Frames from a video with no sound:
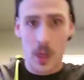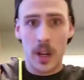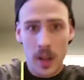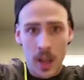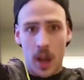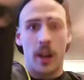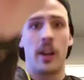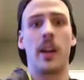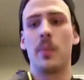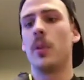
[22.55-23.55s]
but I
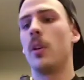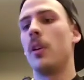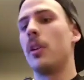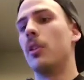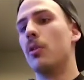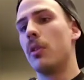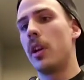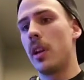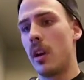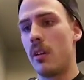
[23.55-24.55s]
got a couple on the go
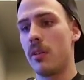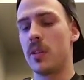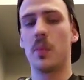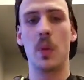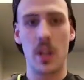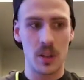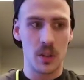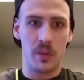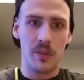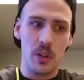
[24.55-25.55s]
right now and some
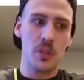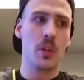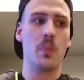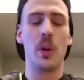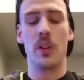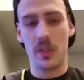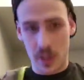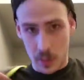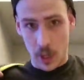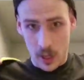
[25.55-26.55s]
potential future
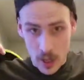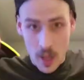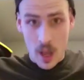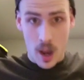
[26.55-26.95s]
builds, but